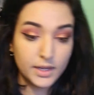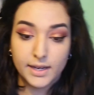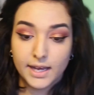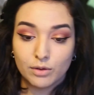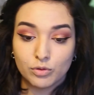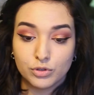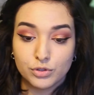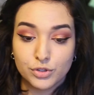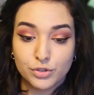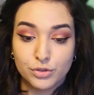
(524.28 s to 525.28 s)
Now
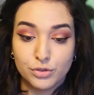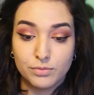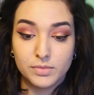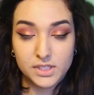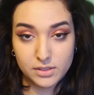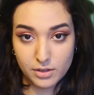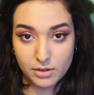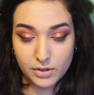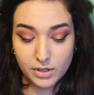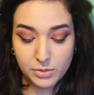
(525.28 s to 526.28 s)
on to
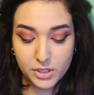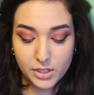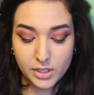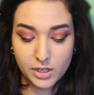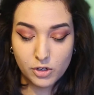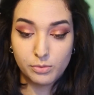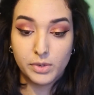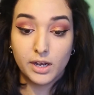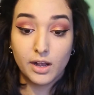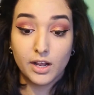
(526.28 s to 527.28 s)
mascara. I'm just going to curl
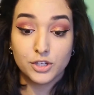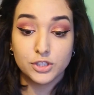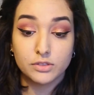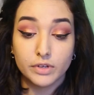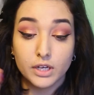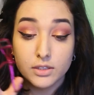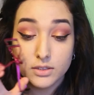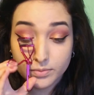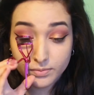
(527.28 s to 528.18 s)
my eyelashes first.